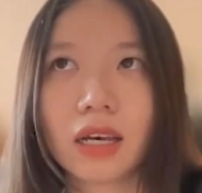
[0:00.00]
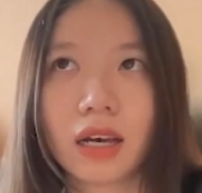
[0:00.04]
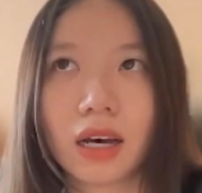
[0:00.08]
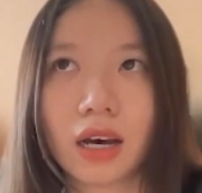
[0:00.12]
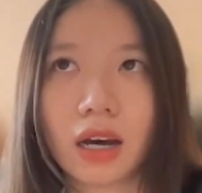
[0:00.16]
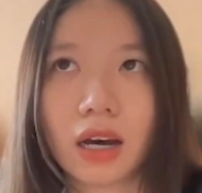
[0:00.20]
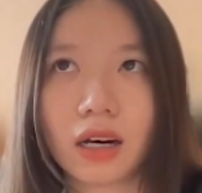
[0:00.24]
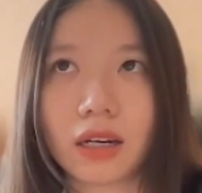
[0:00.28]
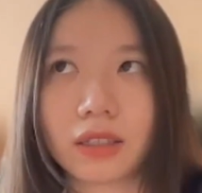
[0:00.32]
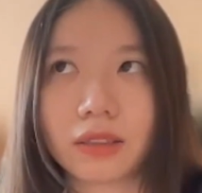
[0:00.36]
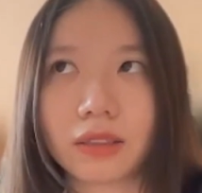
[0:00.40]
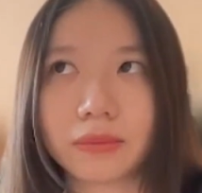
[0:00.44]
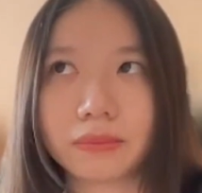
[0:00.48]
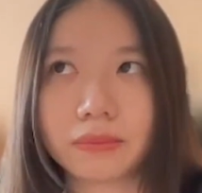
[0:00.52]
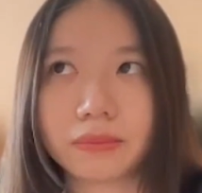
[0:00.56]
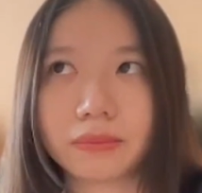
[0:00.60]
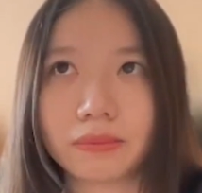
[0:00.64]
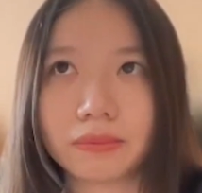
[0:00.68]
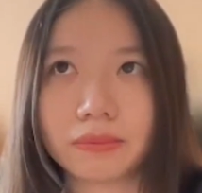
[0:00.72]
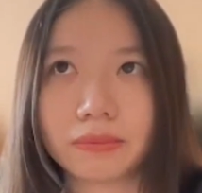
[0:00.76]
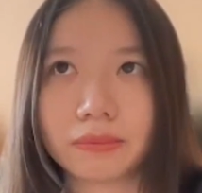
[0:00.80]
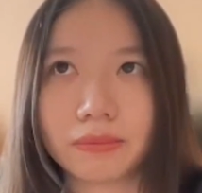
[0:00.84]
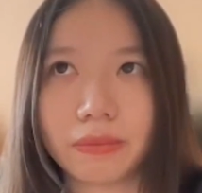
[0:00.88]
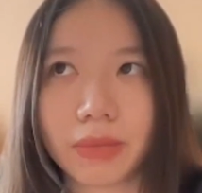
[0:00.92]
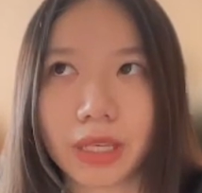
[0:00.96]
um,
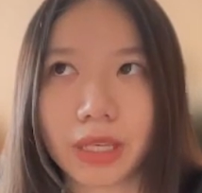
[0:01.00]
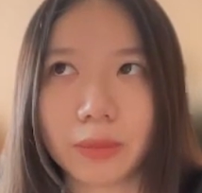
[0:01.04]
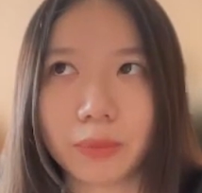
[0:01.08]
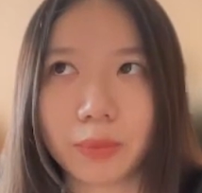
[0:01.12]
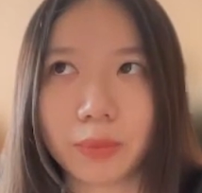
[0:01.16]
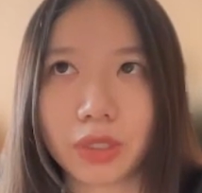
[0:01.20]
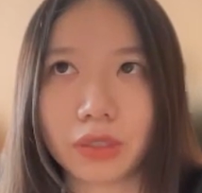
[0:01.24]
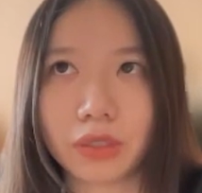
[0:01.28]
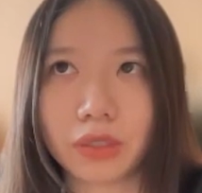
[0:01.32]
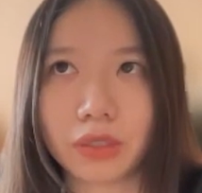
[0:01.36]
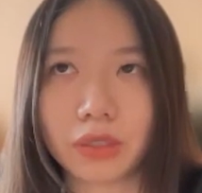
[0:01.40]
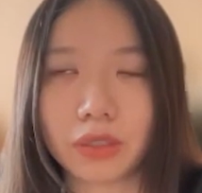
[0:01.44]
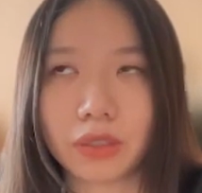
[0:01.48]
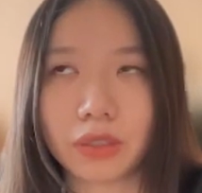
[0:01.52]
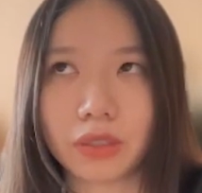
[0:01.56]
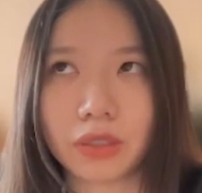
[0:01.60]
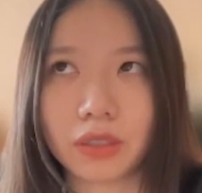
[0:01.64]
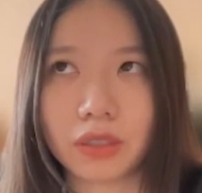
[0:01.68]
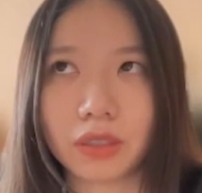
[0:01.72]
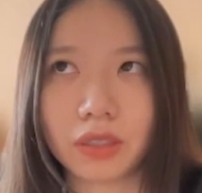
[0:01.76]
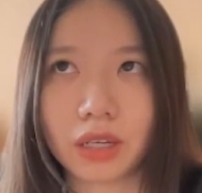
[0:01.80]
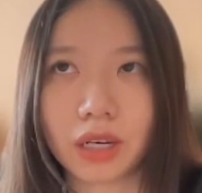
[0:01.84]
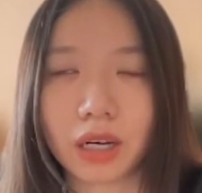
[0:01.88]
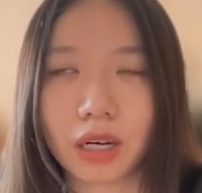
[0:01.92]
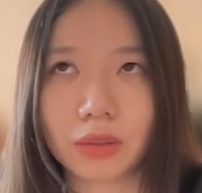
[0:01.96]
maybe
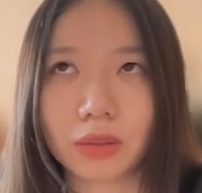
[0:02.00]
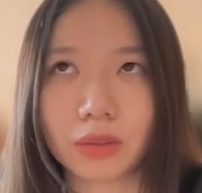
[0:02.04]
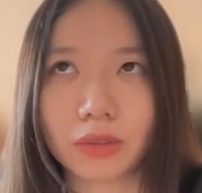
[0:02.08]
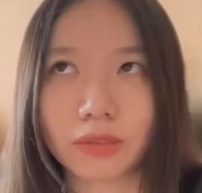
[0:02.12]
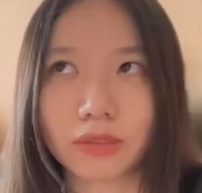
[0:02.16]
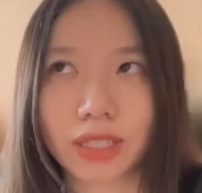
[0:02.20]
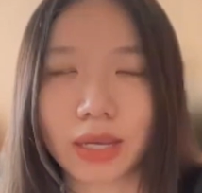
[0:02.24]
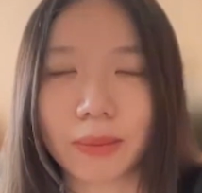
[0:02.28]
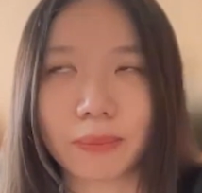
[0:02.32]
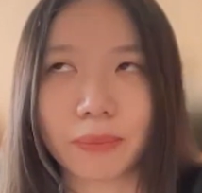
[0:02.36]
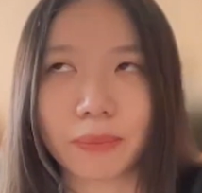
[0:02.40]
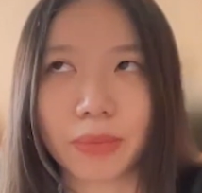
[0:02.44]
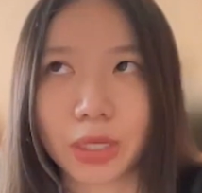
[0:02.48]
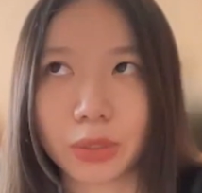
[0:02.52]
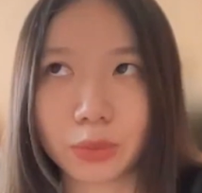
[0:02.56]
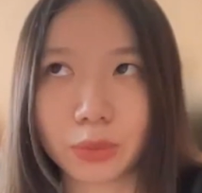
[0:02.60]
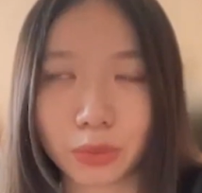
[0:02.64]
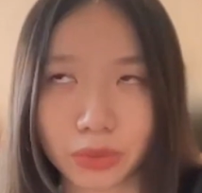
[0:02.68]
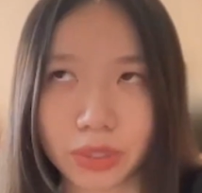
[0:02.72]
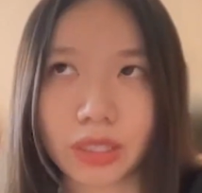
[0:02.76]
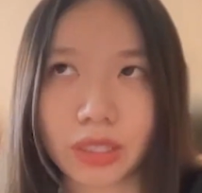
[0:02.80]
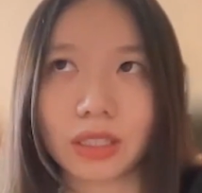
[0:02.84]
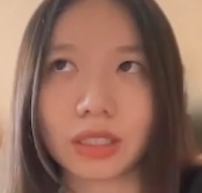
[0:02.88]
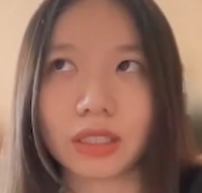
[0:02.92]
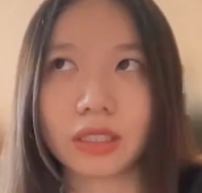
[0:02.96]
i don't know that may
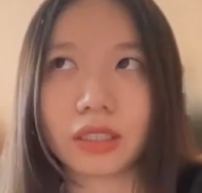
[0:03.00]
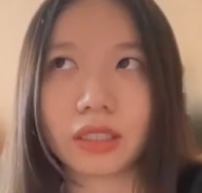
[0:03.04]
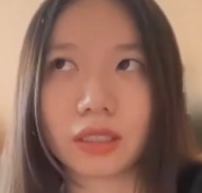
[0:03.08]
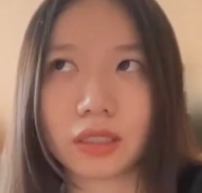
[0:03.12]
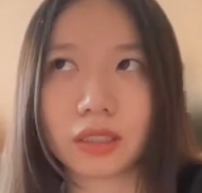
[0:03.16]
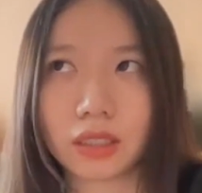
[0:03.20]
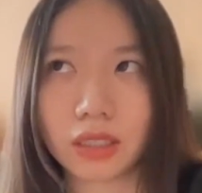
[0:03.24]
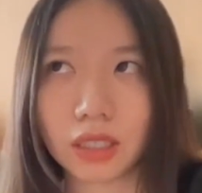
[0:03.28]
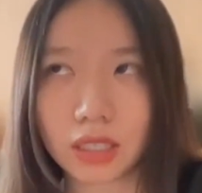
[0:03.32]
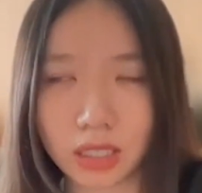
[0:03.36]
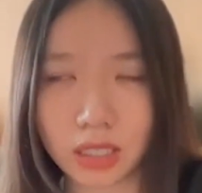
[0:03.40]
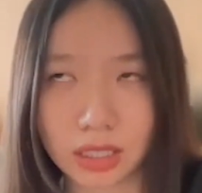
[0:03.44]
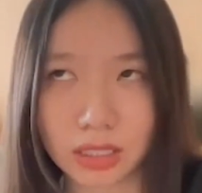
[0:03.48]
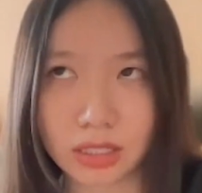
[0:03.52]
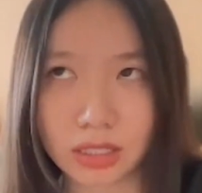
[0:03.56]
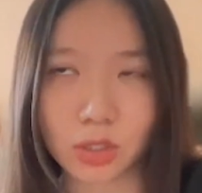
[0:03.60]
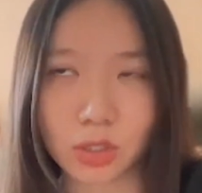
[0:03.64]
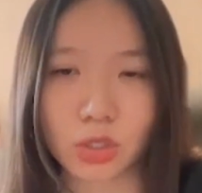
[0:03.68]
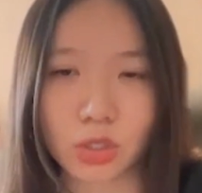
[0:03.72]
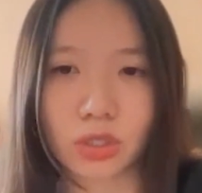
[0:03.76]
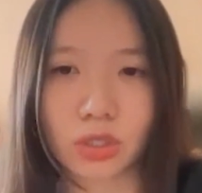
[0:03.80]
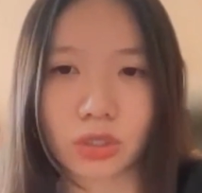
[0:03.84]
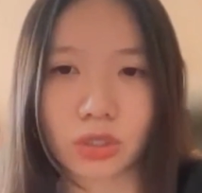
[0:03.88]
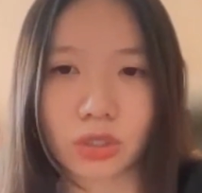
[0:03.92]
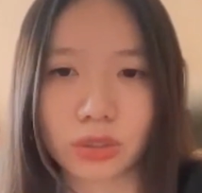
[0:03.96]
really lead
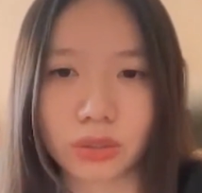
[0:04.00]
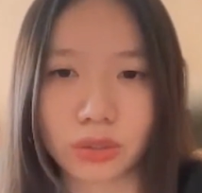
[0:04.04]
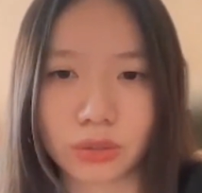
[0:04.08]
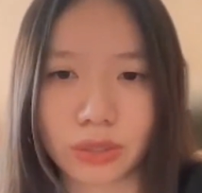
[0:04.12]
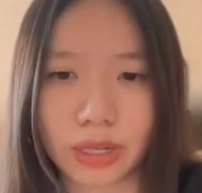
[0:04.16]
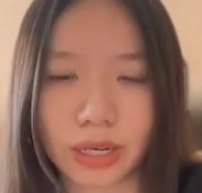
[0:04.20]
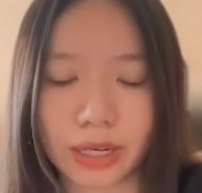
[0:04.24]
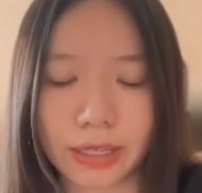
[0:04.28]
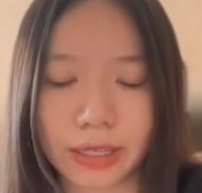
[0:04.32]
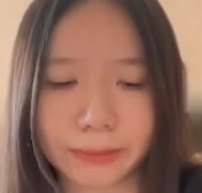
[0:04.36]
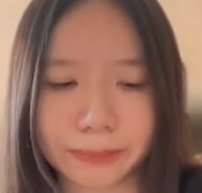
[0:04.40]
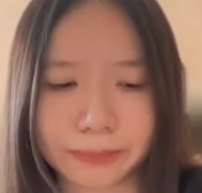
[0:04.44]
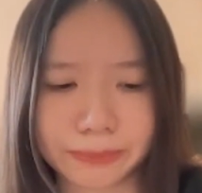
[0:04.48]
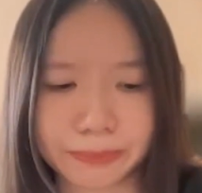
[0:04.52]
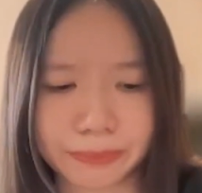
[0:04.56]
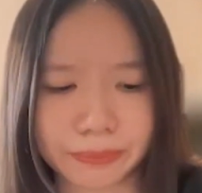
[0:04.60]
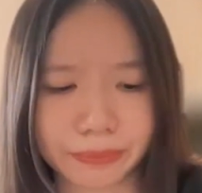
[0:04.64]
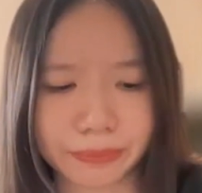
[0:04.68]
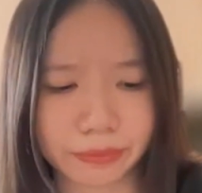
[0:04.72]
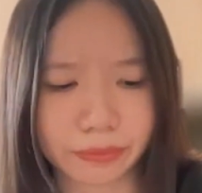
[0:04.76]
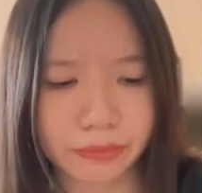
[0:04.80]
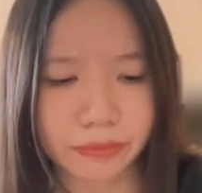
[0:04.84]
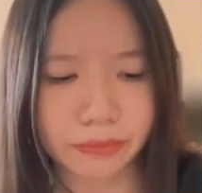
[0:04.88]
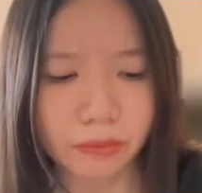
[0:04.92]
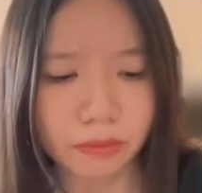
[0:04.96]
to um